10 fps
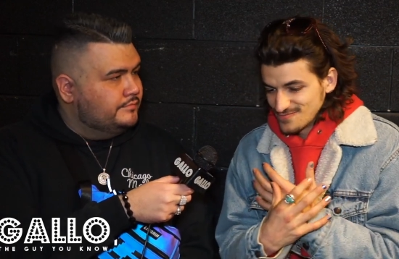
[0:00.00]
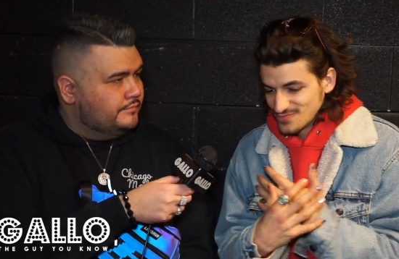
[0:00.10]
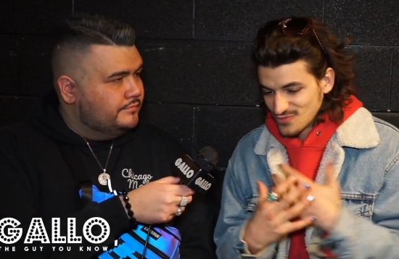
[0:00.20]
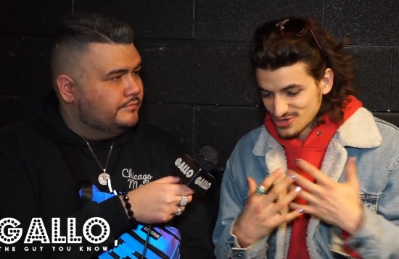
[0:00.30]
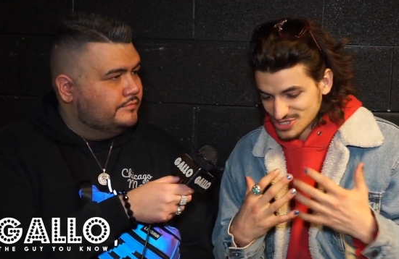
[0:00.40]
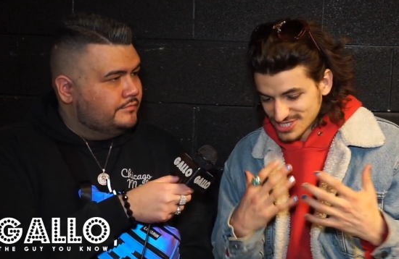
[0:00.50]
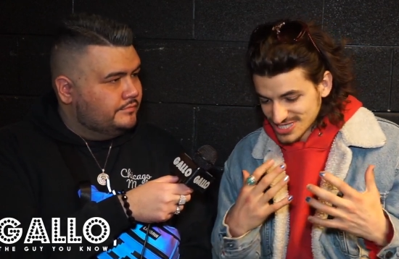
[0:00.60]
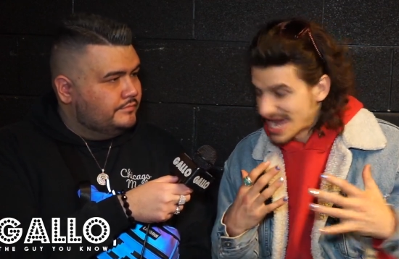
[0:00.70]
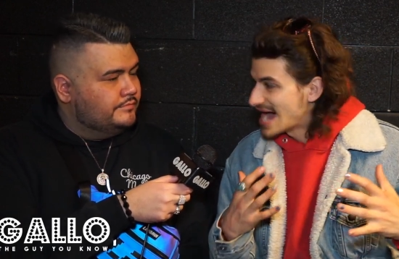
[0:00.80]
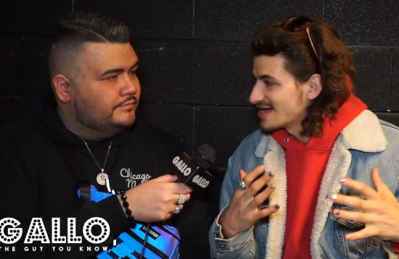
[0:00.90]
Speaker 1: we're just
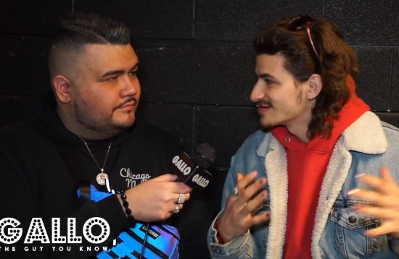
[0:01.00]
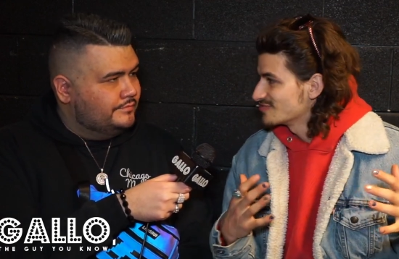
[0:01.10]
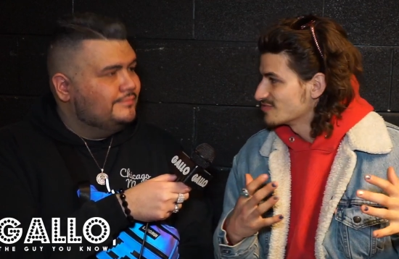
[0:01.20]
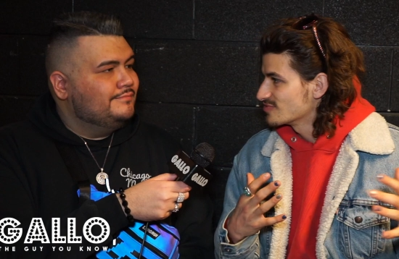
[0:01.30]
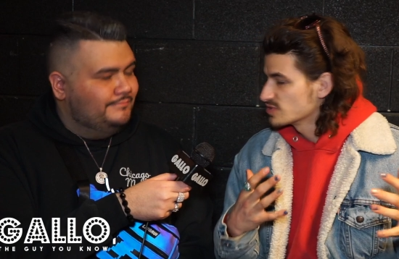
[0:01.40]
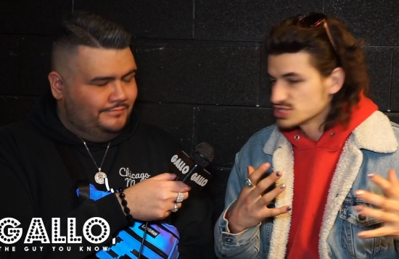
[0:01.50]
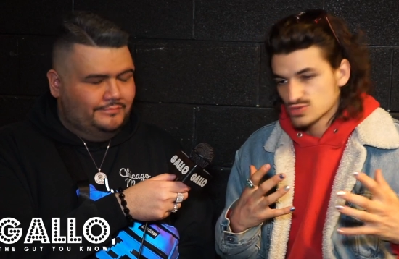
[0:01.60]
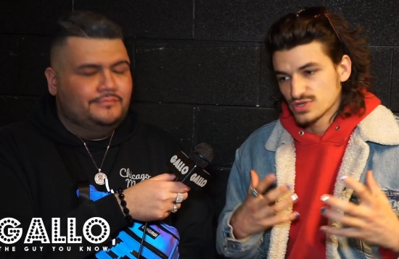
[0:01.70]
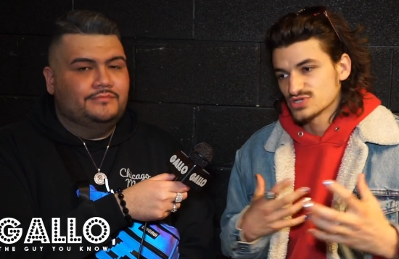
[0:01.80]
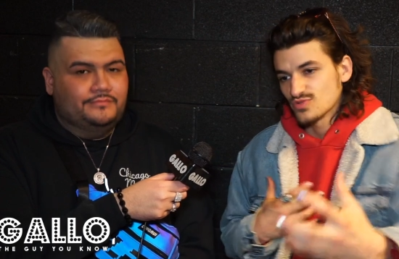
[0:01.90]
not we
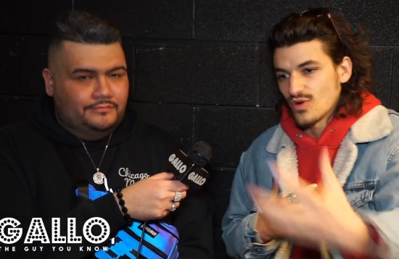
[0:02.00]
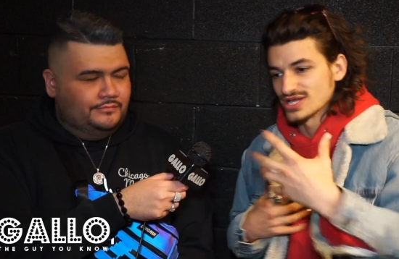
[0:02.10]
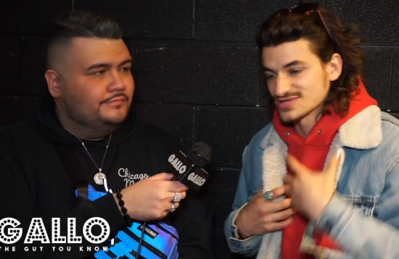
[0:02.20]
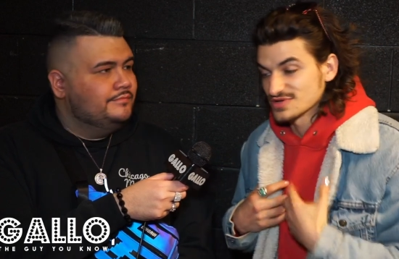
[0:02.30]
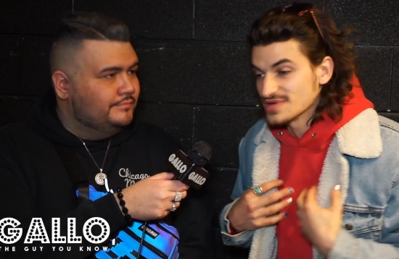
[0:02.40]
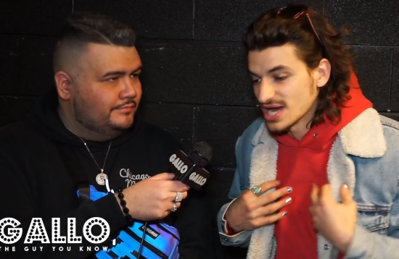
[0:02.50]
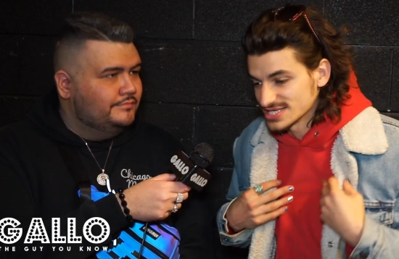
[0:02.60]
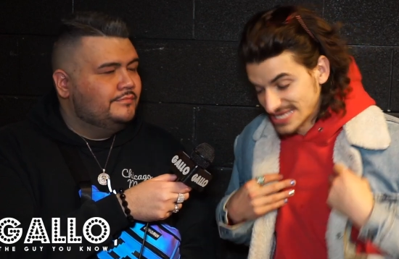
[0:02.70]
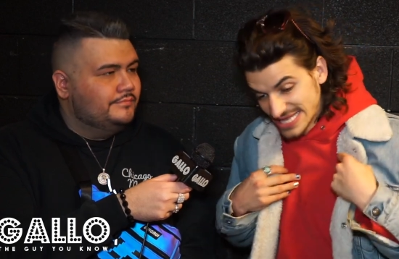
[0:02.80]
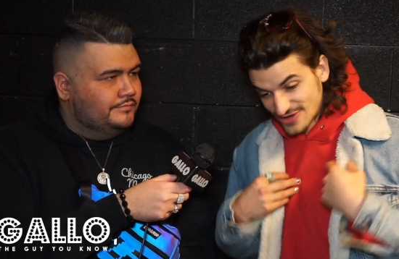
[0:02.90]
just we just want someone to be
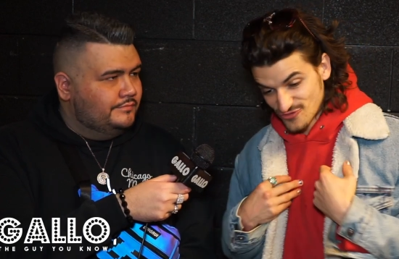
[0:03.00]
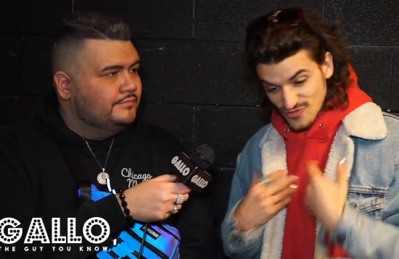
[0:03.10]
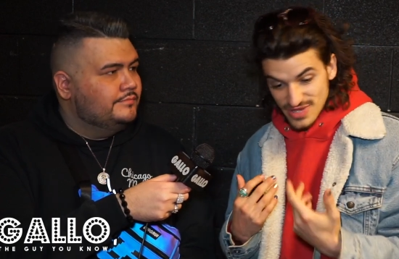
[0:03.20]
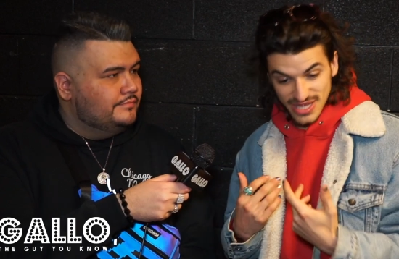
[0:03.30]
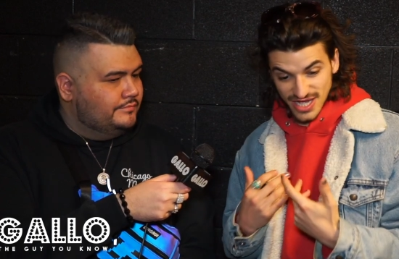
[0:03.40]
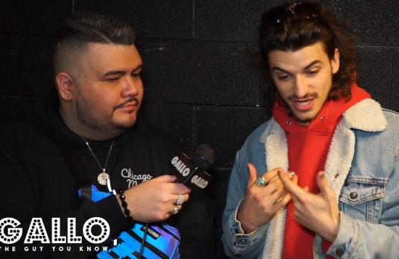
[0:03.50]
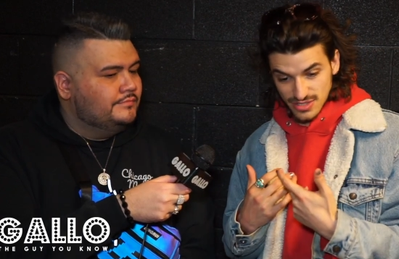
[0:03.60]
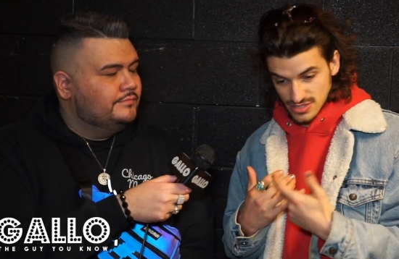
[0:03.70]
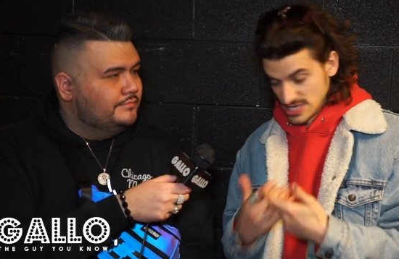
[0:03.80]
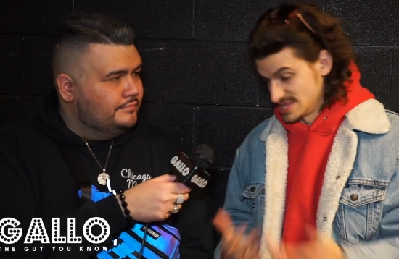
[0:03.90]
honest and like for me like
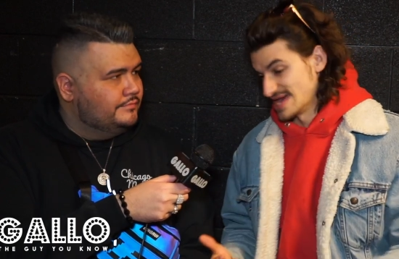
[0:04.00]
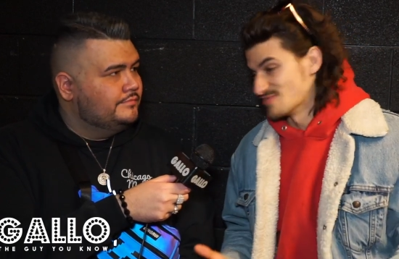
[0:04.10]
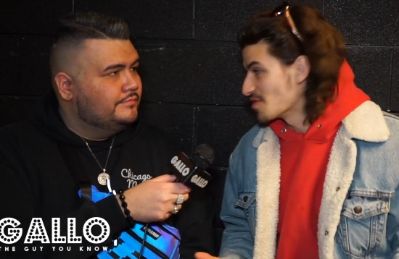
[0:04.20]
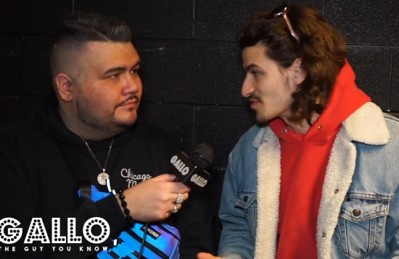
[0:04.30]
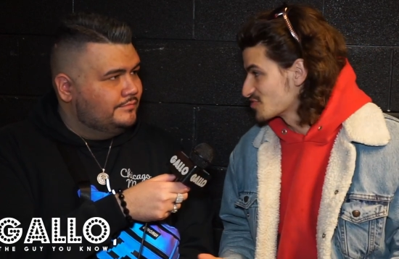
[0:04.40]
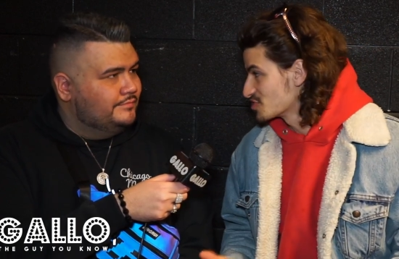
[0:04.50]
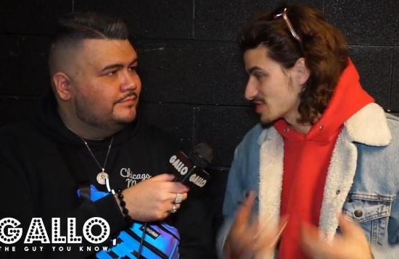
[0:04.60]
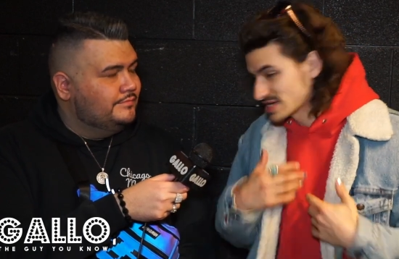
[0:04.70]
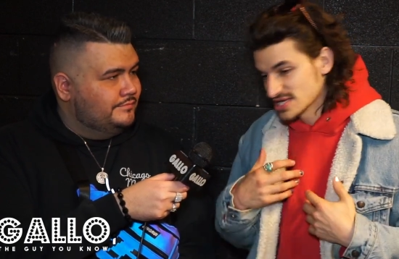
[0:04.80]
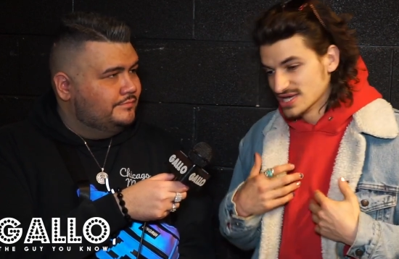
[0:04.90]
in that moment with who you
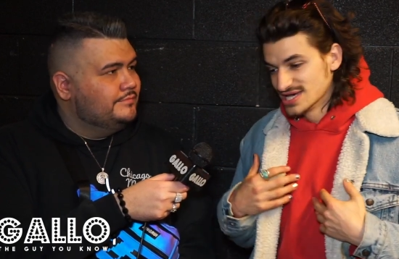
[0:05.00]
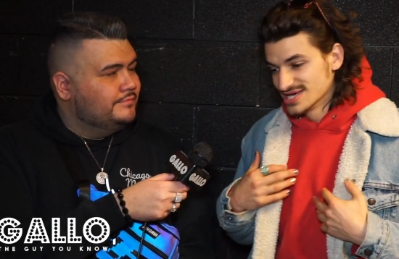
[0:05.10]
are like